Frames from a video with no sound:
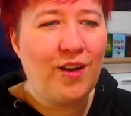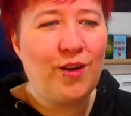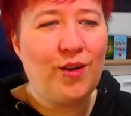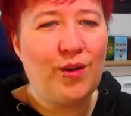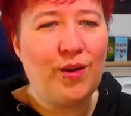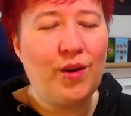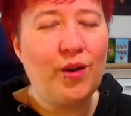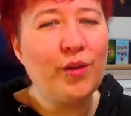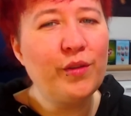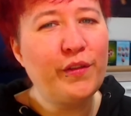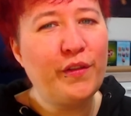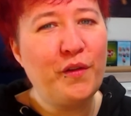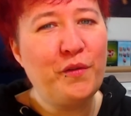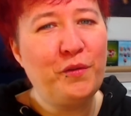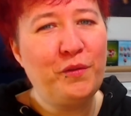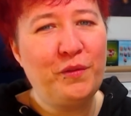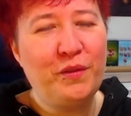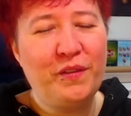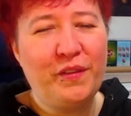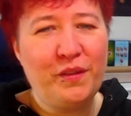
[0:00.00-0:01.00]

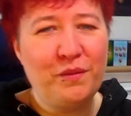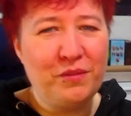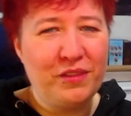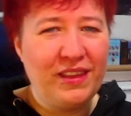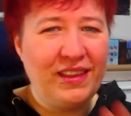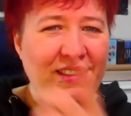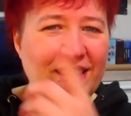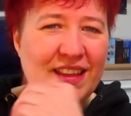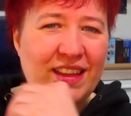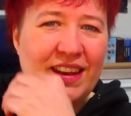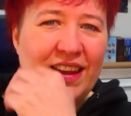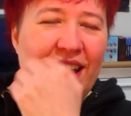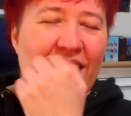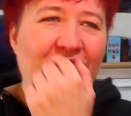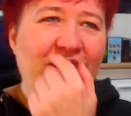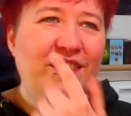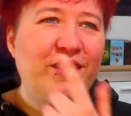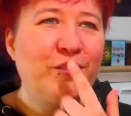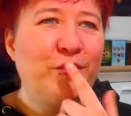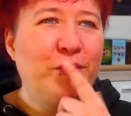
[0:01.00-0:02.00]
Also, something that
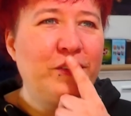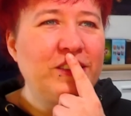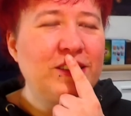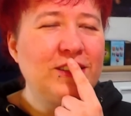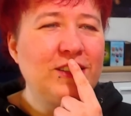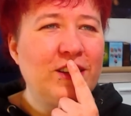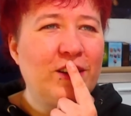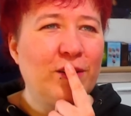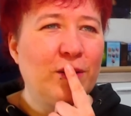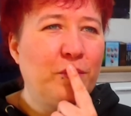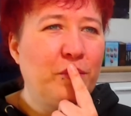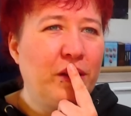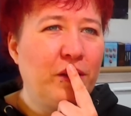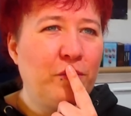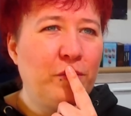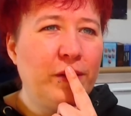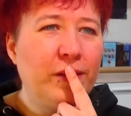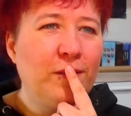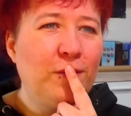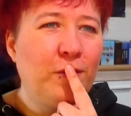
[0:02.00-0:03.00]
I do want to talk about
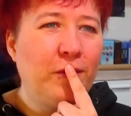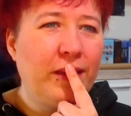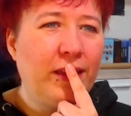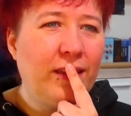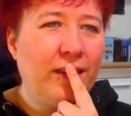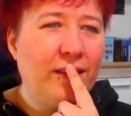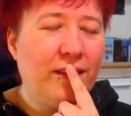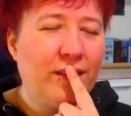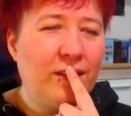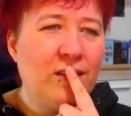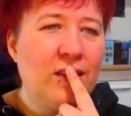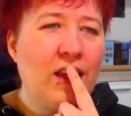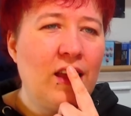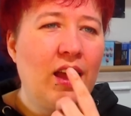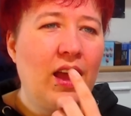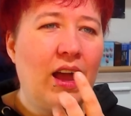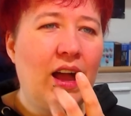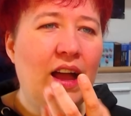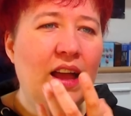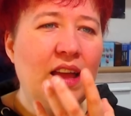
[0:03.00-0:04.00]
real quick is
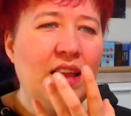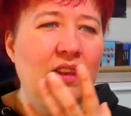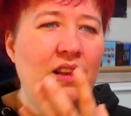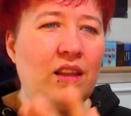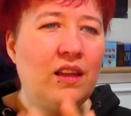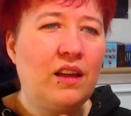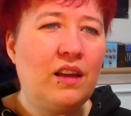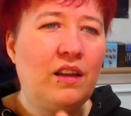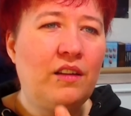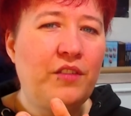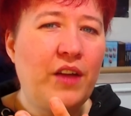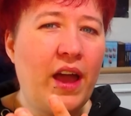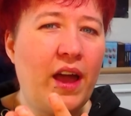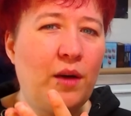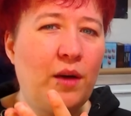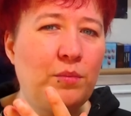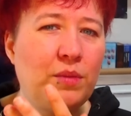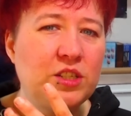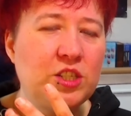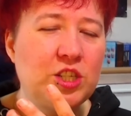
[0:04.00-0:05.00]
I love
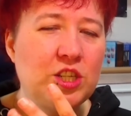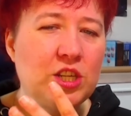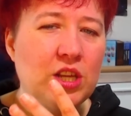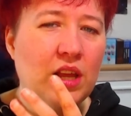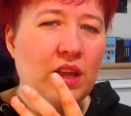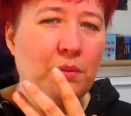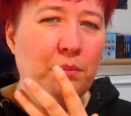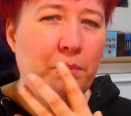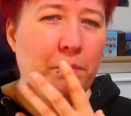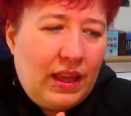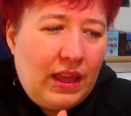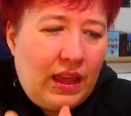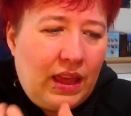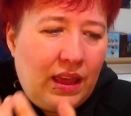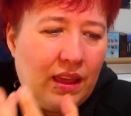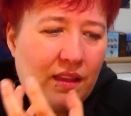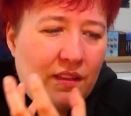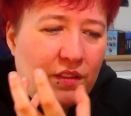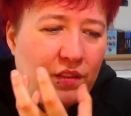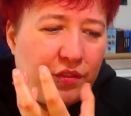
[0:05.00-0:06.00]
how much
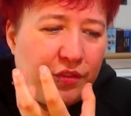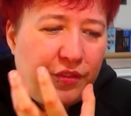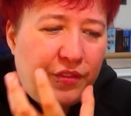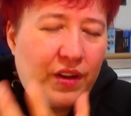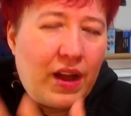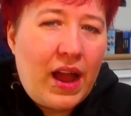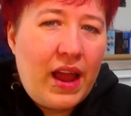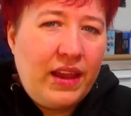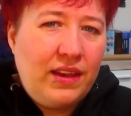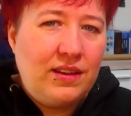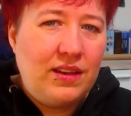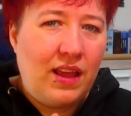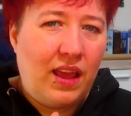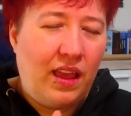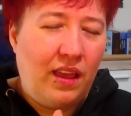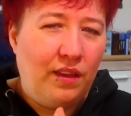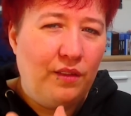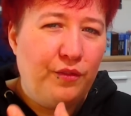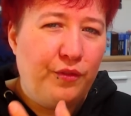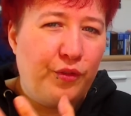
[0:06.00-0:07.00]
he is
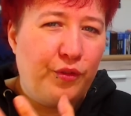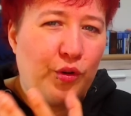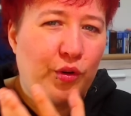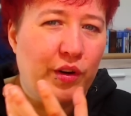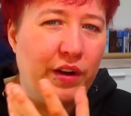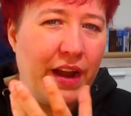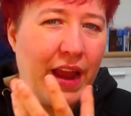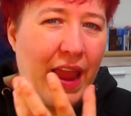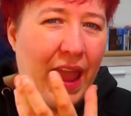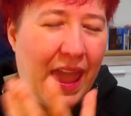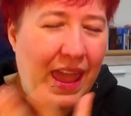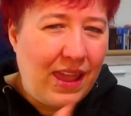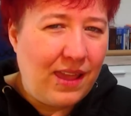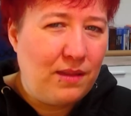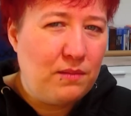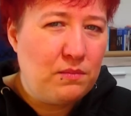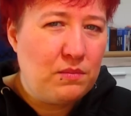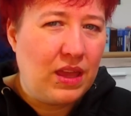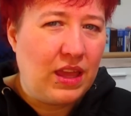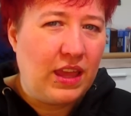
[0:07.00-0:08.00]
fighting for
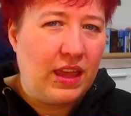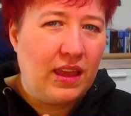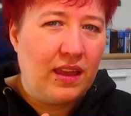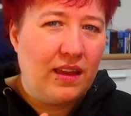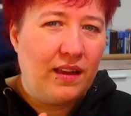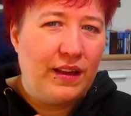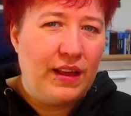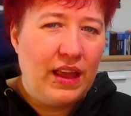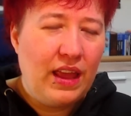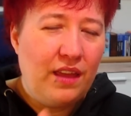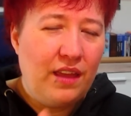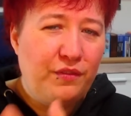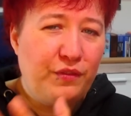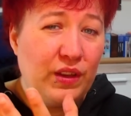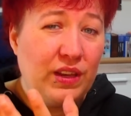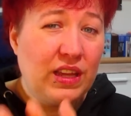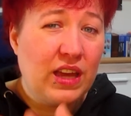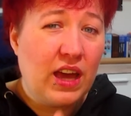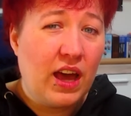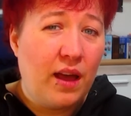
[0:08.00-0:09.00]
Amy if
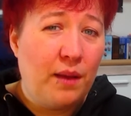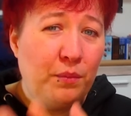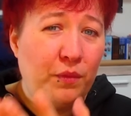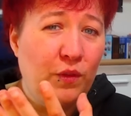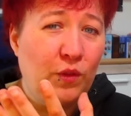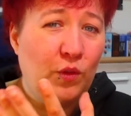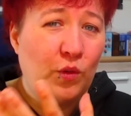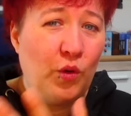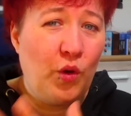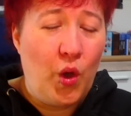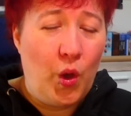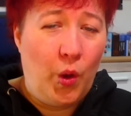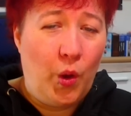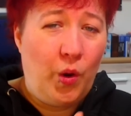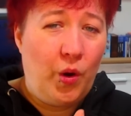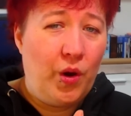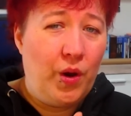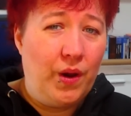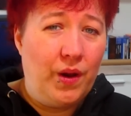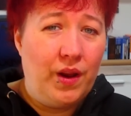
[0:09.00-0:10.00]
it comes to
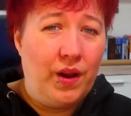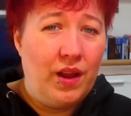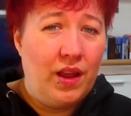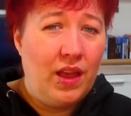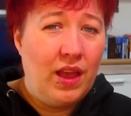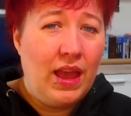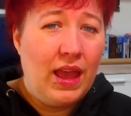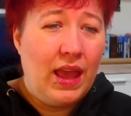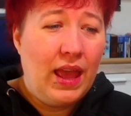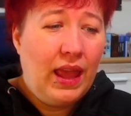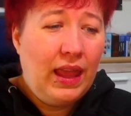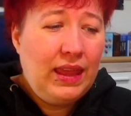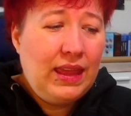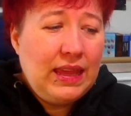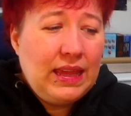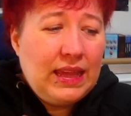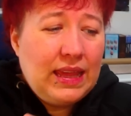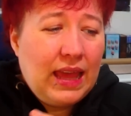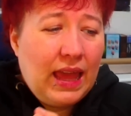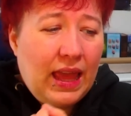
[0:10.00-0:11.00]
her.
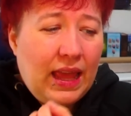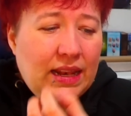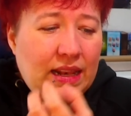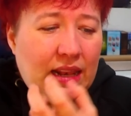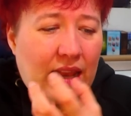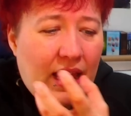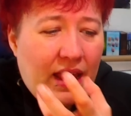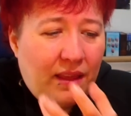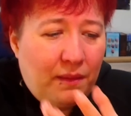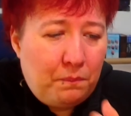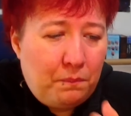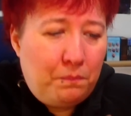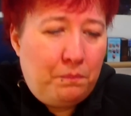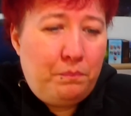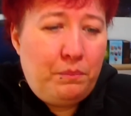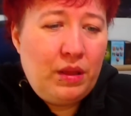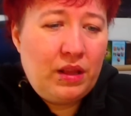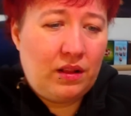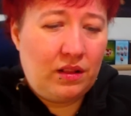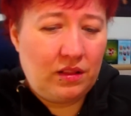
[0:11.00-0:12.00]
He can like
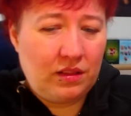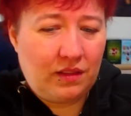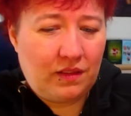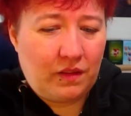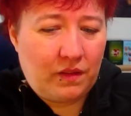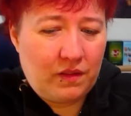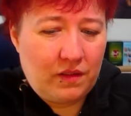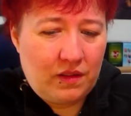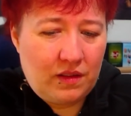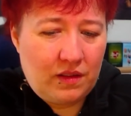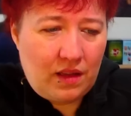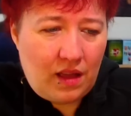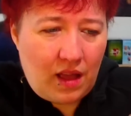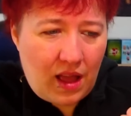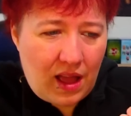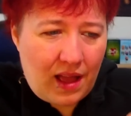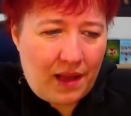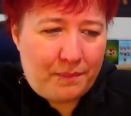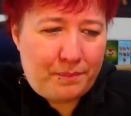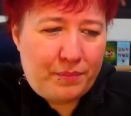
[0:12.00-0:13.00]
build
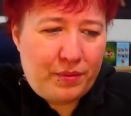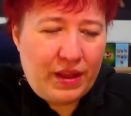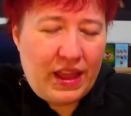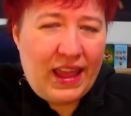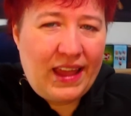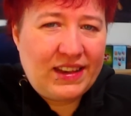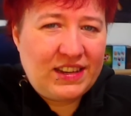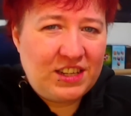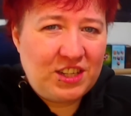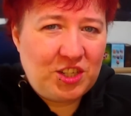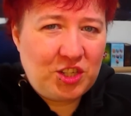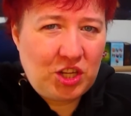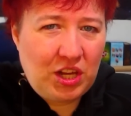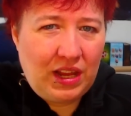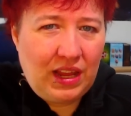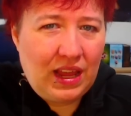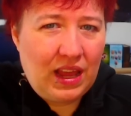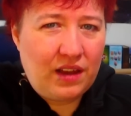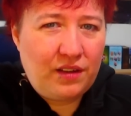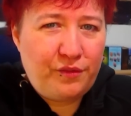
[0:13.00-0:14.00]
up
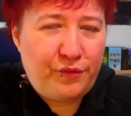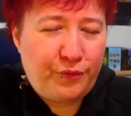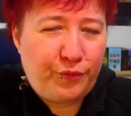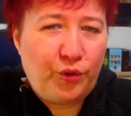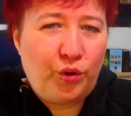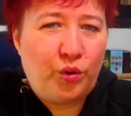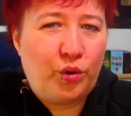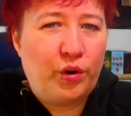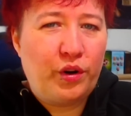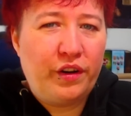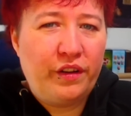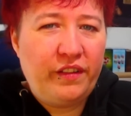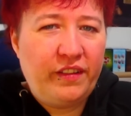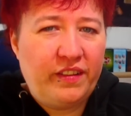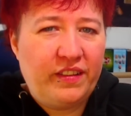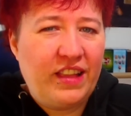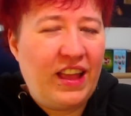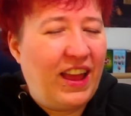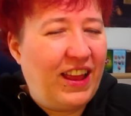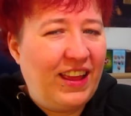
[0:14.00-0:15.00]
energy and force
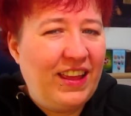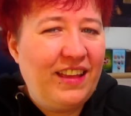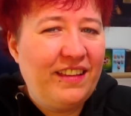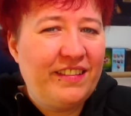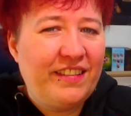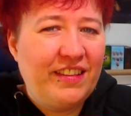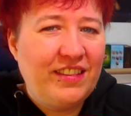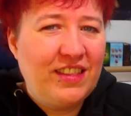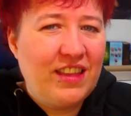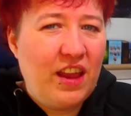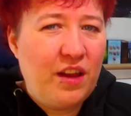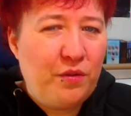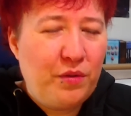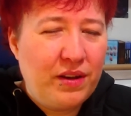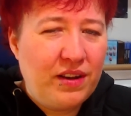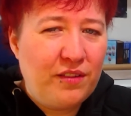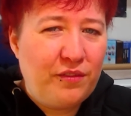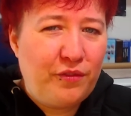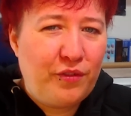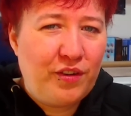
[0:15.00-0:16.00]
that isn't there
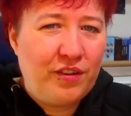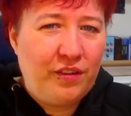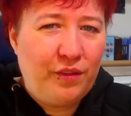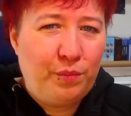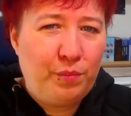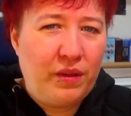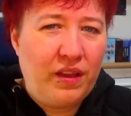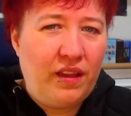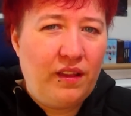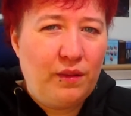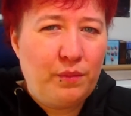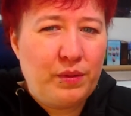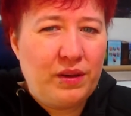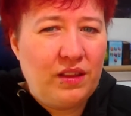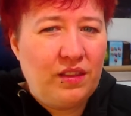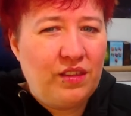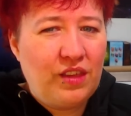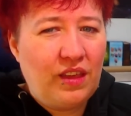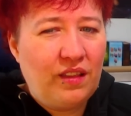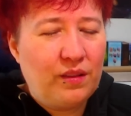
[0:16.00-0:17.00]
in the first place. But he
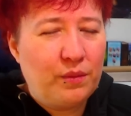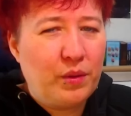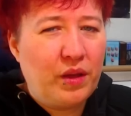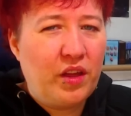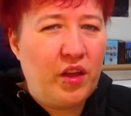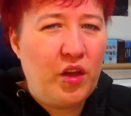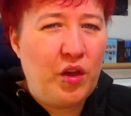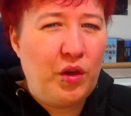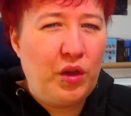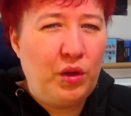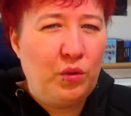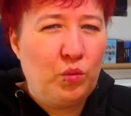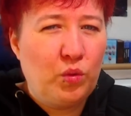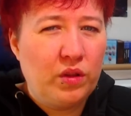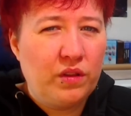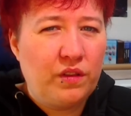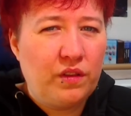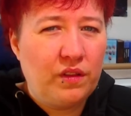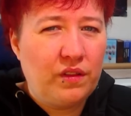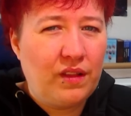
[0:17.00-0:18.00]
thinks about her, he
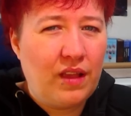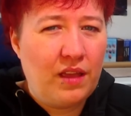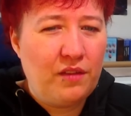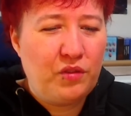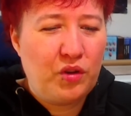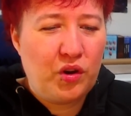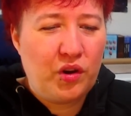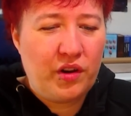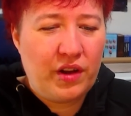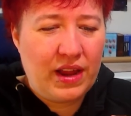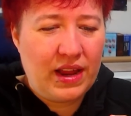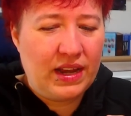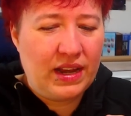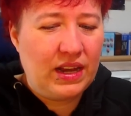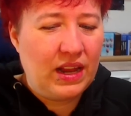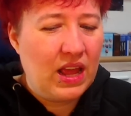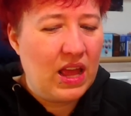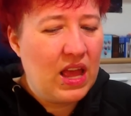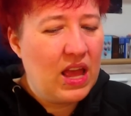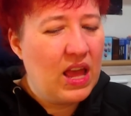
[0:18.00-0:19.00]
wants to save her,
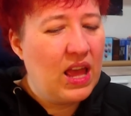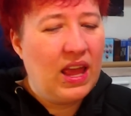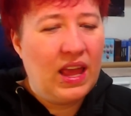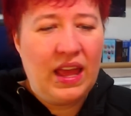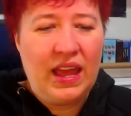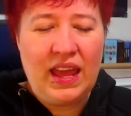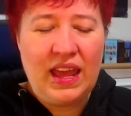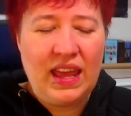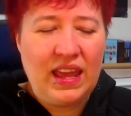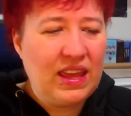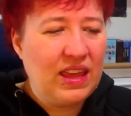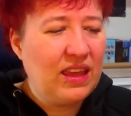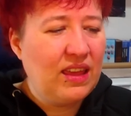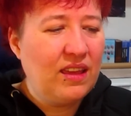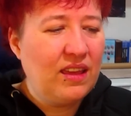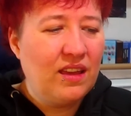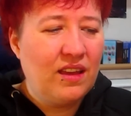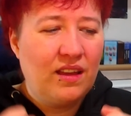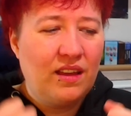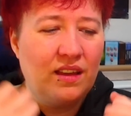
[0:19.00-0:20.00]
and
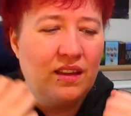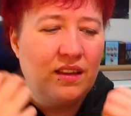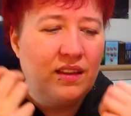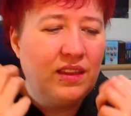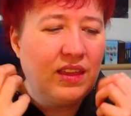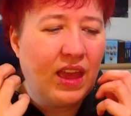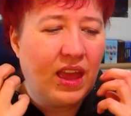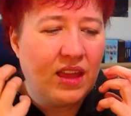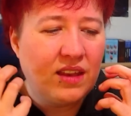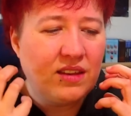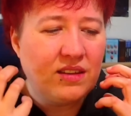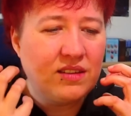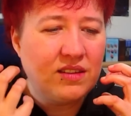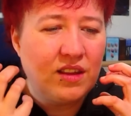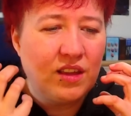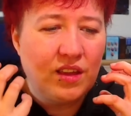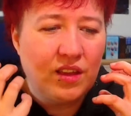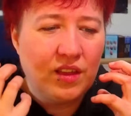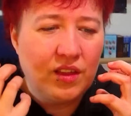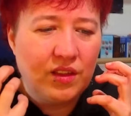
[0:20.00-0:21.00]
he can
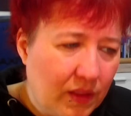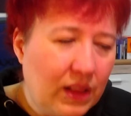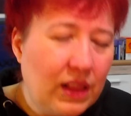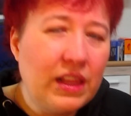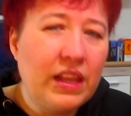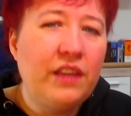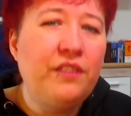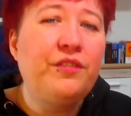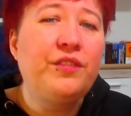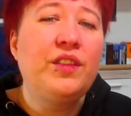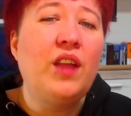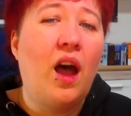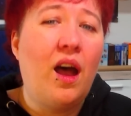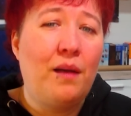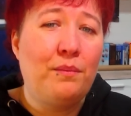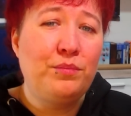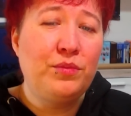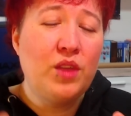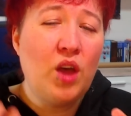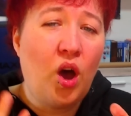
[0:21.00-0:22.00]
lift
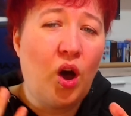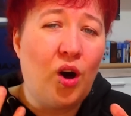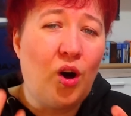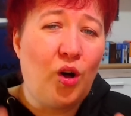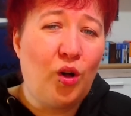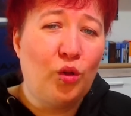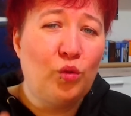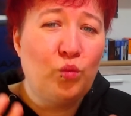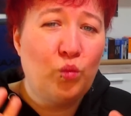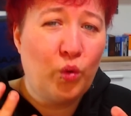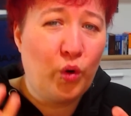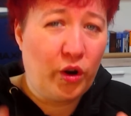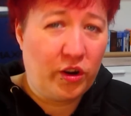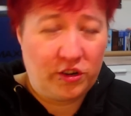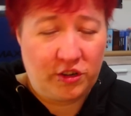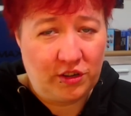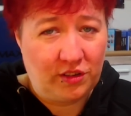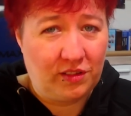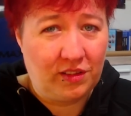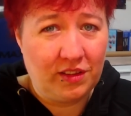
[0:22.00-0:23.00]
up the whole
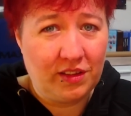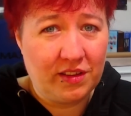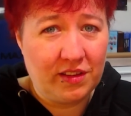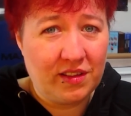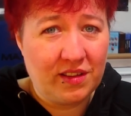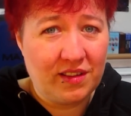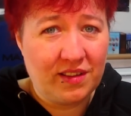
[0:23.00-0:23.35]
world